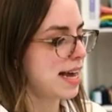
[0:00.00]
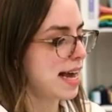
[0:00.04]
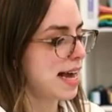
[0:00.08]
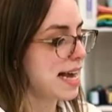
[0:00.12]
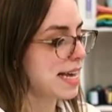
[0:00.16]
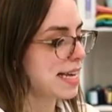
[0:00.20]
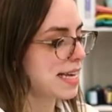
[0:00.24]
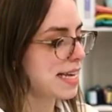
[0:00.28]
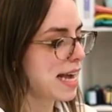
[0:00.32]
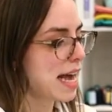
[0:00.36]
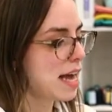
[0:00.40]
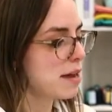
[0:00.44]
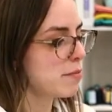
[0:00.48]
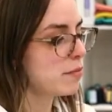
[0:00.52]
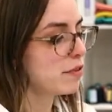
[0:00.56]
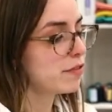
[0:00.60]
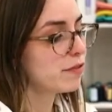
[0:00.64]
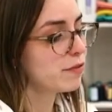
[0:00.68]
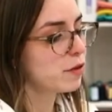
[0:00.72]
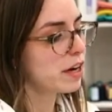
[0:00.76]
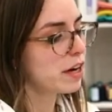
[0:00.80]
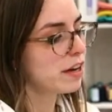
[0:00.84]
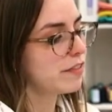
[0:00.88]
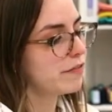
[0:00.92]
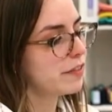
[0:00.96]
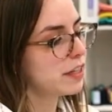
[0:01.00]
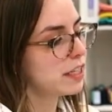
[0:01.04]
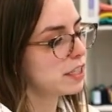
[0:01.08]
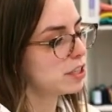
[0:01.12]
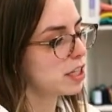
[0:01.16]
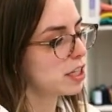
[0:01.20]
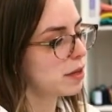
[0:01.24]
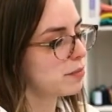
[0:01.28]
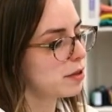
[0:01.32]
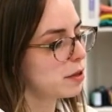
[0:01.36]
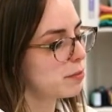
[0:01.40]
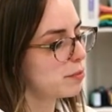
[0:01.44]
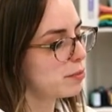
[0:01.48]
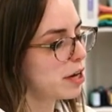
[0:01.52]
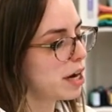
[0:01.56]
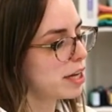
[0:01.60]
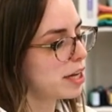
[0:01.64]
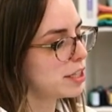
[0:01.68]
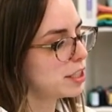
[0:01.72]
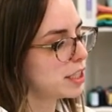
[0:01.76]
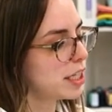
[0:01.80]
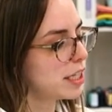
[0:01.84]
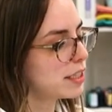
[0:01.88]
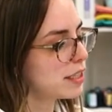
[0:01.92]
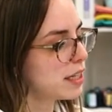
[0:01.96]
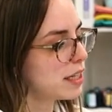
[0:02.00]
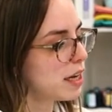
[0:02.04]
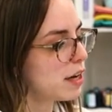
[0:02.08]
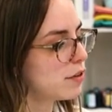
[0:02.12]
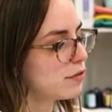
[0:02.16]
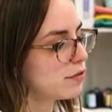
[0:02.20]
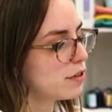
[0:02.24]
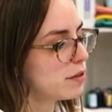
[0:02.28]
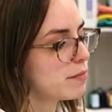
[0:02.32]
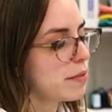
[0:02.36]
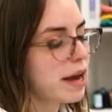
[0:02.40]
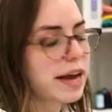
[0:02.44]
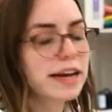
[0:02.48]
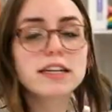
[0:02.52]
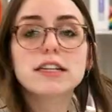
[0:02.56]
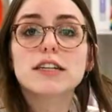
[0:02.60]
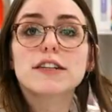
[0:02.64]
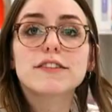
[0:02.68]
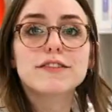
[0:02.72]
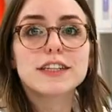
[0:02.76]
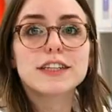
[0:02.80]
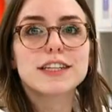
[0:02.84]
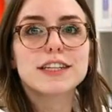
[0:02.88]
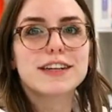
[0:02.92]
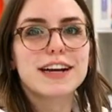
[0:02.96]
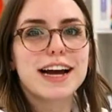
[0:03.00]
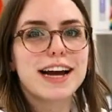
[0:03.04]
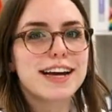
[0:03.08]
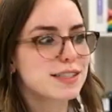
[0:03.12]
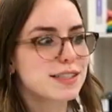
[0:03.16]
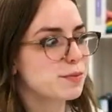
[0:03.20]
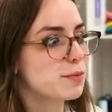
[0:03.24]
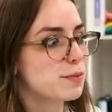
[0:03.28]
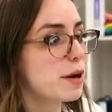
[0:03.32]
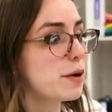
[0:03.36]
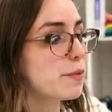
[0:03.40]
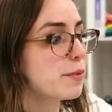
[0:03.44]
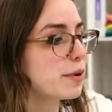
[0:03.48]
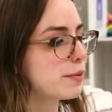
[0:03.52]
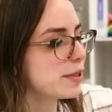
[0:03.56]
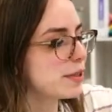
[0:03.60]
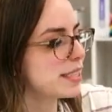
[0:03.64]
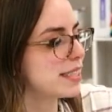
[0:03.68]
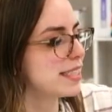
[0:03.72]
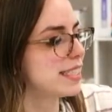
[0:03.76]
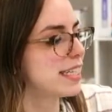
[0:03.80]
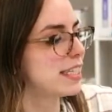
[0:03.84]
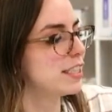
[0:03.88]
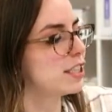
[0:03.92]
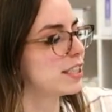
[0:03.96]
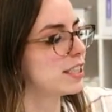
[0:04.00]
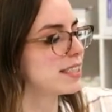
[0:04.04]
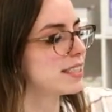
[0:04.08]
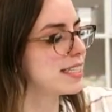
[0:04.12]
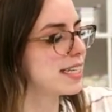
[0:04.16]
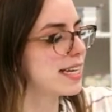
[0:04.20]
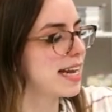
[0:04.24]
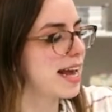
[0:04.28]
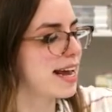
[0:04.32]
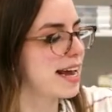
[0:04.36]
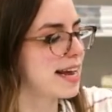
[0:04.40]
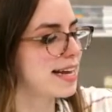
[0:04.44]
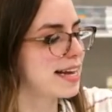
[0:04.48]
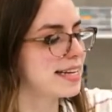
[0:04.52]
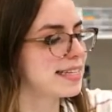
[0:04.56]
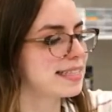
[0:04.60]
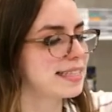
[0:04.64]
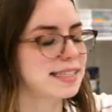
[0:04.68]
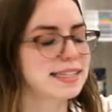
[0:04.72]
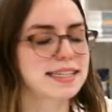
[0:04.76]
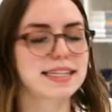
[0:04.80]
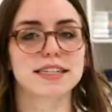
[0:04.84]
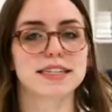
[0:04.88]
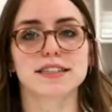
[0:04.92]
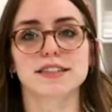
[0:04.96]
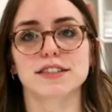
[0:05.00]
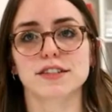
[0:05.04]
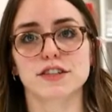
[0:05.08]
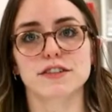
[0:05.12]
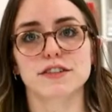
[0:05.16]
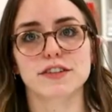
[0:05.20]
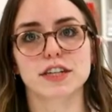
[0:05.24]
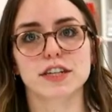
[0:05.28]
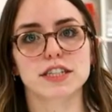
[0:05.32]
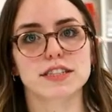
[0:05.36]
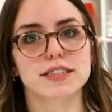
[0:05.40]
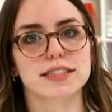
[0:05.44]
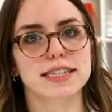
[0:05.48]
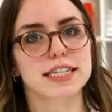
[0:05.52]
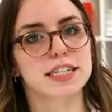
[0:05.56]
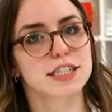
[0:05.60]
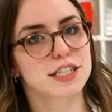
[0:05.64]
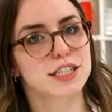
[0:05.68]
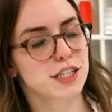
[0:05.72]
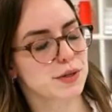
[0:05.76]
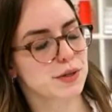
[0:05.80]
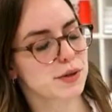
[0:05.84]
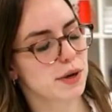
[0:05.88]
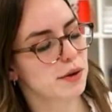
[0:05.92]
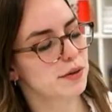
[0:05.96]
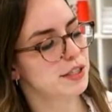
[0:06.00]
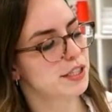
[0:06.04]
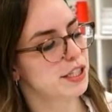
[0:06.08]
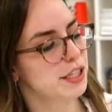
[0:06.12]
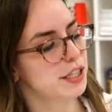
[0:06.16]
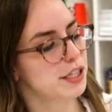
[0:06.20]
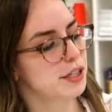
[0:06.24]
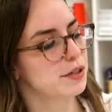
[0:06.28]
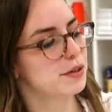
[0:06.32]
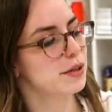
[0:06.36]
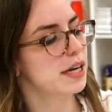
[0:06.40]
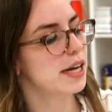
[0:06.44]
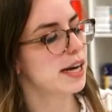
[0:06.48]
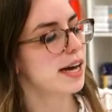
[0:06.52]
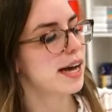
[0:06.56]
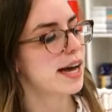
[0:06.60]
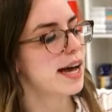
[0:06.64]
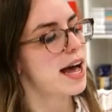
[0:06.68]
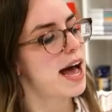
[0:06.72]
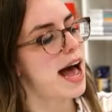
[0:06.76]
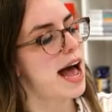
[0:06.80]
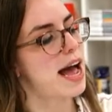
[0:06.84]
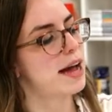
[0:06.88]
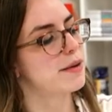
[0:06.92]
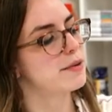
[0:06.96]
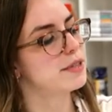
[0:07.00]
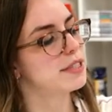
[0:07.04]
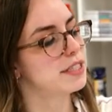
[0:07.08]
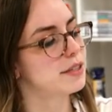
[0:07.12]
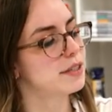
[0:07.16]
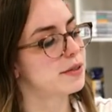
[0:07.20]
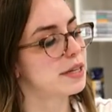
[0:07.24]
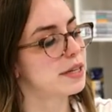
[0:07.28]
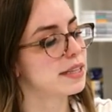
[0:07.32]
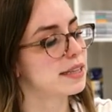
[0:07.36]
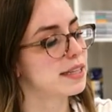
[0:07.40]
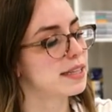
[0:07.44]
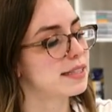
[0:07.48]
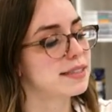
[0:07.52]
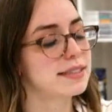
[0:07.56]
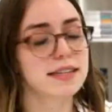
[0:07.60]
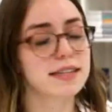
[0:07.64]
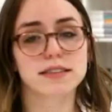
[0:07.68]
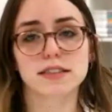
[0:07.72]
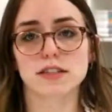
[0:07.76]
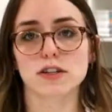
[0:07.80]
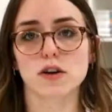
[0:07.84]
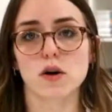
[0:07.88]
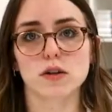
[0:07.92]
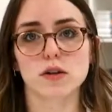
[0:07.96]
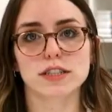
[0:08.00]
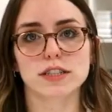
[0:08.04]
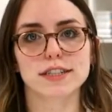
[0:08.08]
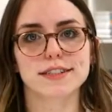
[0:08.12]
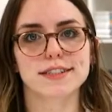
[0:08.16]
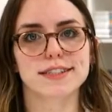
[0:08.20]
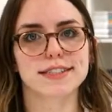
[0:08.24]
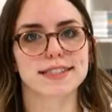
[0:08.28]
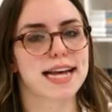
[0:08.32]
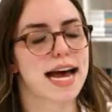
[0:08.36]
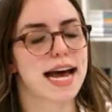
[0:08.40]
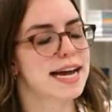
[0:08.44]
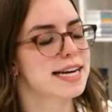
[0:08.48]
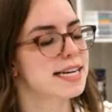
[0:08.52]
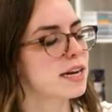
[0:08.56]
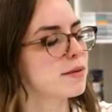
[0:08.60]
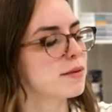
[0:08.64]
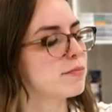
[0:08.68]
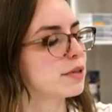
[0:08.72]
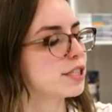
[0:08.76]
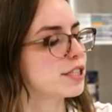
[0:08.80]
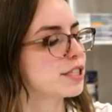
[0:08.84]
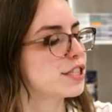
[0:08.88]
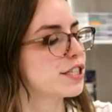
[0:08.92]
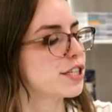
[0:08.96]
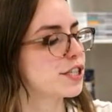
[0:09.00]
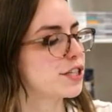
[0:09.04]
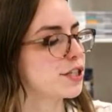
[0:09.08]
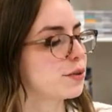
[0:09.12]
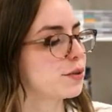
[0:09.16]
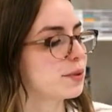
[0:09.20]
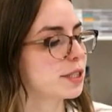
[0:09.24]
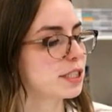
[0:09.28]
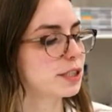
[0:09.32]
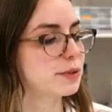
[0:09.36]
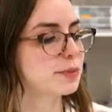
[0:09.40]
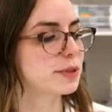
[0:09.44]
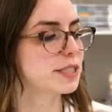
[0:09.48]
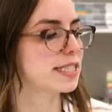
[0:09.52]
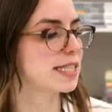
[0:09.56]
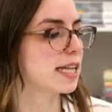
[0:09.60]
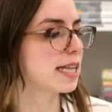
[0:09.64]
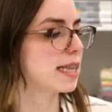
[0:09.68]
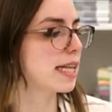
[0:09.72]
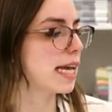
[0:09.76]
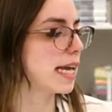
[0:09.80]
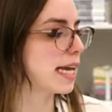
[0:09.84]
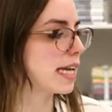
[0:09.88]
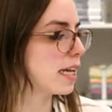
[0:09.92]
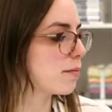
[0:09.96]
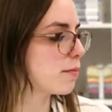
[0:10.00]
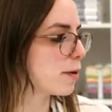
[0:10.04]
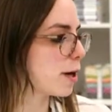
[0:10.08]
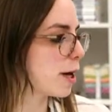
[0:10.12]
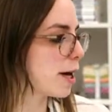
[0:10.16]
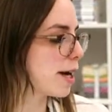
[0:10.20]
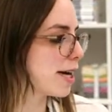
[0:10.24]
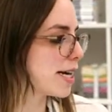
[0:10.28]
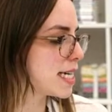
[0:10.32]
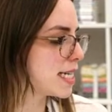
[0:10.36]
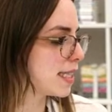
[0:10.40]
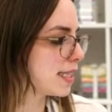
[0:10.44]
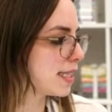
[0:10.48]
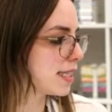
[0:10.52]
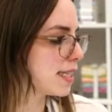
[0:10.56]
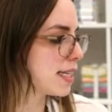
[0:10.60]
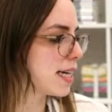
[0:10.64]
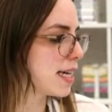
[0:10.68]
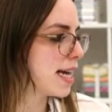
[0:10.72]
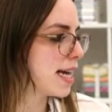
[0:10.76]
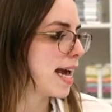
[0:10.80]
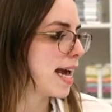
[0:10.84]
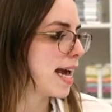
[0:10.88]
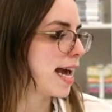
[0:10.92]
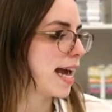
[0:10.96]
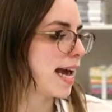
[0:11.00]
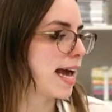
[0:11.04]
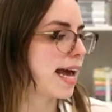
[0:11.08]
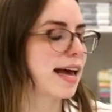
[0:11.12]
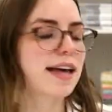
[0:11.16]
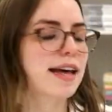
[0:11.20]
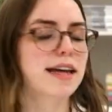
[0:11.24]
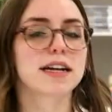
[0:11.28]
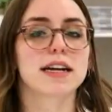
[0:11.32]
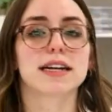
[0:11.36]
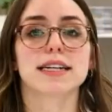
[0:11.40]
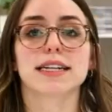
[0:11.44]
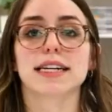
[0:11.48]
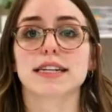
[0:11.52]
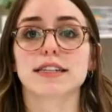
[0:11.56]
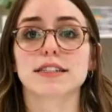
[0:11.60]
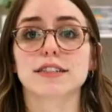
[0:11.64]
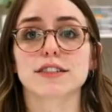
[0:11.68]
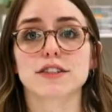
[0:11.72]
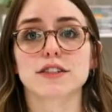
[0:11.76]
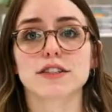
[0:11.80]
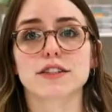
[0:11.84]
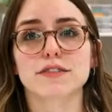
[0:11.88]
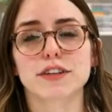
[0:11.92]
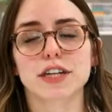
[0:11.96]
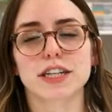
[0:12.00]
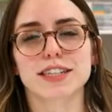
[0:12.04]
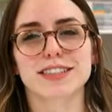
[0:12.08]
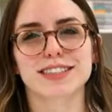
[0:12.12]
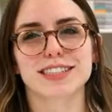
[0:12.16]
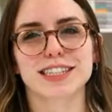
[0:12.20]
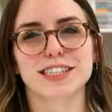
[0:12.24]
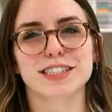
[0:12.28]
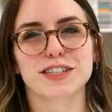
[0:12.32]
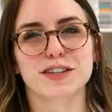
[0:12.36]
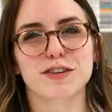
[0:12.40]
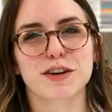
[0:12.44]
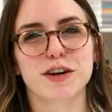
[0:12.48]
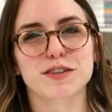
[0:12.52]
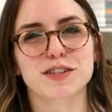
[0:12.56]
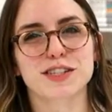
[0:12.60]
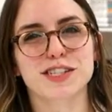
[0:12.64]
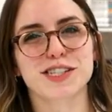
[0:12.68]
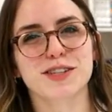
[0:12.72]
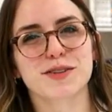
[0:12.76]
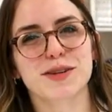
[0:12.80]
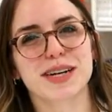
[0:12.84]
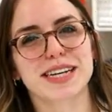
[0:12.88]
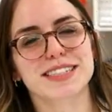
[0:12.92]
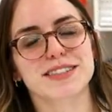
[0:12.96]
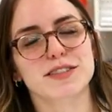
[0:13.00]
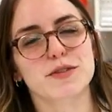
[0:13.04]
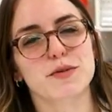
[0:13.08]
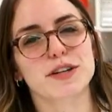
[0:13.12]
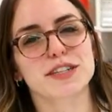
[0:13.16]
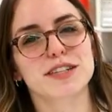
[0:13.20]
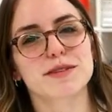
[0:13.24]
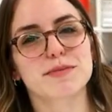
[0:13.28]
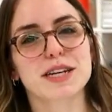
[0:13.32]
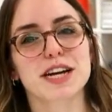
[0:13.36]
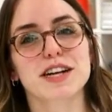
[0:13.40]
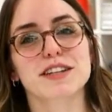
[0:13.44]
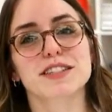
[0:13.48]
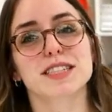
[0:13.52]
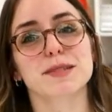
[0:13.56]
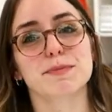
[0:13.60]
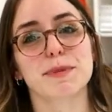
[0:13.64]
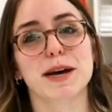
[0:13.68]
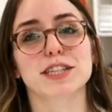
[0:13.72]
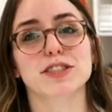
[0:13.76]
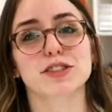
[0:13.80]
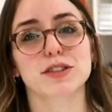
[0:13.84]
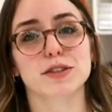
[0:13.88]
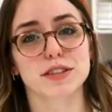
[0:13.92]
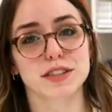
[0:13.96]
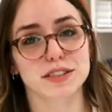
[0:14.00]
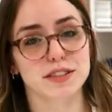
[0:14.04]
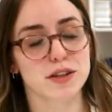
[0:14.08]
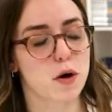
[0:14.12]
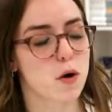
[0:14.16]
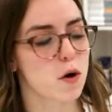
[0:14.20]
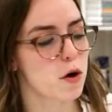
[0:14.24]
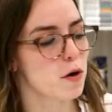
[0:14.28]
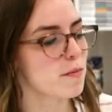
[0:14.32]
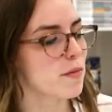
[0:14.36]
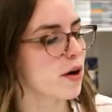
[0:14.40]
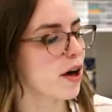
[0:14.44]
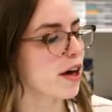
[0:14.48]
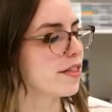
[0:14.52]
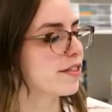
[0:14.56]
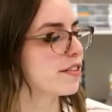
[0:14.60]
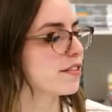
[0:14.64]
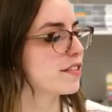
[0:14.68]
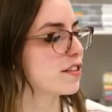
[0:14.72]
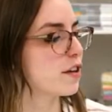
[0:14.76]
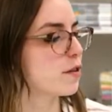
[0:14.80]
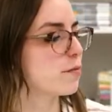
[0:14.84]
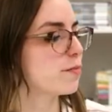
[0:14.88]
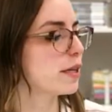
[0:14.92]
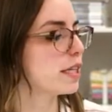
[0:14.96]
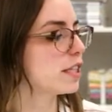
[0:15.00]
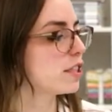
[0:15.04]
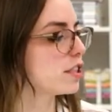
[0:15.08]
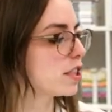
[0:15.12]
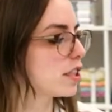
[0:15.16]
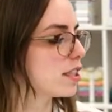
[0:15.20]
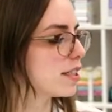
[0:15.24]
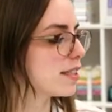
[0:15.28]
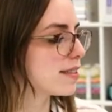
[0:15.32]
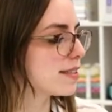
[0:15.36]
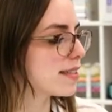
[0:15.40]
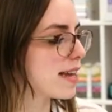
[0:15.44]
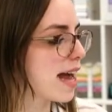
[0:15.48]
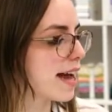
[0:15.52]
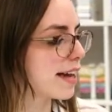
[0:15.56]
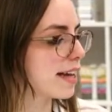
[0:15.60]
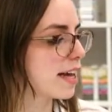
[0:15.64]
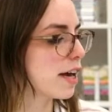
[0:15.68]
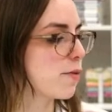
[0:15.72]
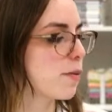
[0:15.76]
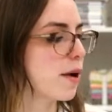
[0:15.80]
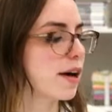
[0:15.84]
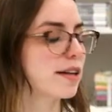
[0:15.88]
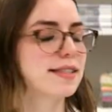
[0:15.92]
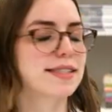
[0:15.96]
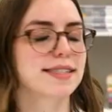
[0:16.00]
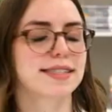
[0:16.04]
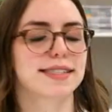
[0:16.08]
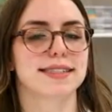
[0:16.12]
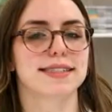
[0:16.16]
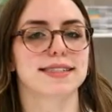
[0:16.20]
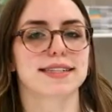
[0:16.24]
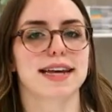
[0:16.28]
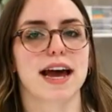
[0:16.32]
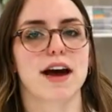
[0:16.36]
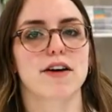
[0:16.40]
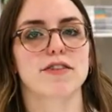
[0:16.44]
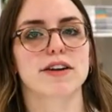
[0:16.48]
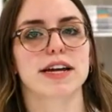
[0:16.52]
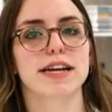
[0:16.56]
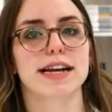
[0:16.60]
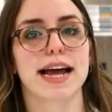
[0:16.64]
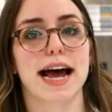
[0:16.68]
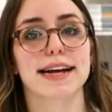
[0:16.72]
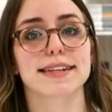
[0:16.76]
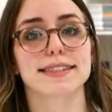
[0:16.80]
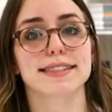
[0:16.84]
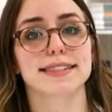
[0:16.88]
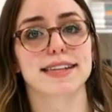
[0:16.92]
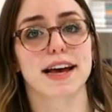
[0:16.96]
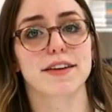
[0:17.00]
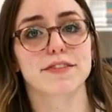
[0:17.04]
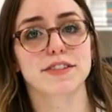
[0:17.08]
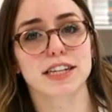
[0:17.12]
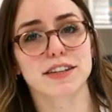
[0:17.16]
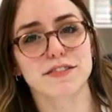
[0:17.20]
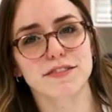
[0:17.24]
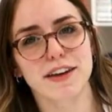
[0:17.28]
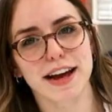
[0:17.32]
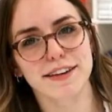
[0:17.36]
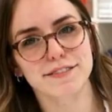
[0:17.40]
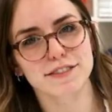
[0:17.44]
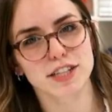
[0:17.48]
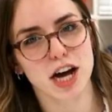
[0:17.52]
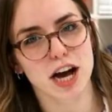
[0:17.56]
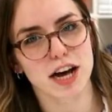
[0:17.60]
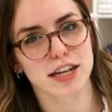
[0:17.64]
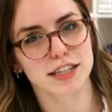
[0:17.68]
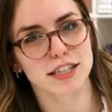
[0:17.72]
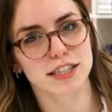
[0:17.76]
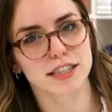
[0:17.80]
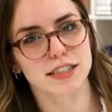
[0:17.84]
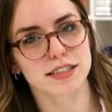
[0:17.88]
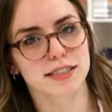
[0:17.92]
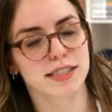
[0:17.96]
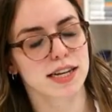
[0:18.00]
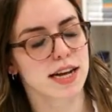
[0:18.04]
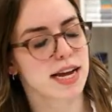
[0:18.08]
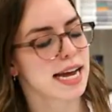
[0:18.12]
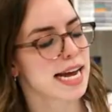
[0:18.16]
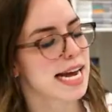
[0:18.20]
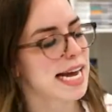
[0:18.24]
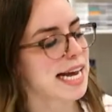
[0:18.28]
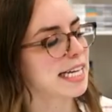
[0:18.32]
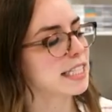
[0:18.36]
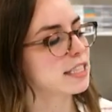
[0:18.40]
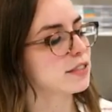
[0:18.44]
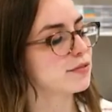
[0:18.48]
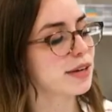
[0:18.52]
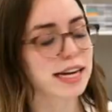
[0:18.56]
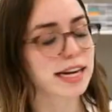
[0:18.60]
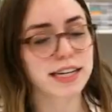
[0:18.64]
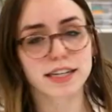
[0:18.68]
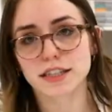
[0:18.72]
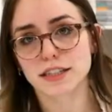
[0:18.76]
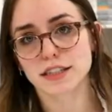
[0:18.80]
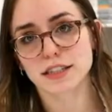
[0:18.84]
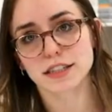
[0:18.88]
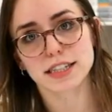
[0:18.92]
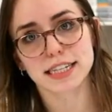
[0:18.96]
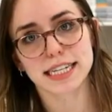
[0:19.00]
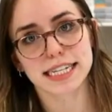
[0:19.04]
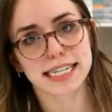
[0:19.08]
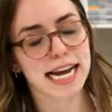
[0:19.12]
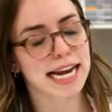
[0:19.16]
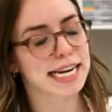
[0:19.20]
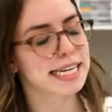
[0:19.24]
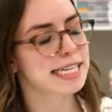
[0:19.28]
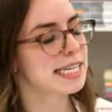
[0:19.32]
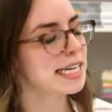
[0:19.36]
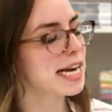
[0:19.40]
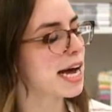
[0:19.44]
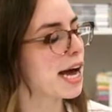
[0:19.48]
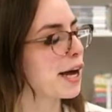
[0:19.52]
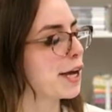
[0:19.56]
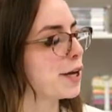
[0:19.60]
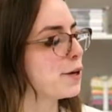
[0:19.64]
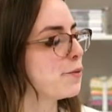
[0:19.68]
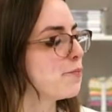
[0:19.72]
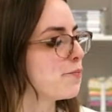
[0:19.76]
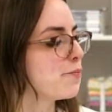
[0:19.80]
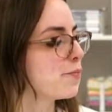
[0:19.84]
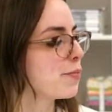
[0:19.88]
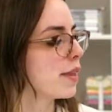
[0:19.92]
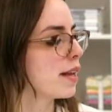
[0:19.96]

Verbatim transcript: Again, before I finish up the project, a reminder for you guys, what we were stitching today is Anita's University 202. I was doing the scissor holder design number two, which was the ladybugs. And Anita's University 202 is going to be on special this whole month, so be sure to snag it while it's discounted at $75. It's regularly $99.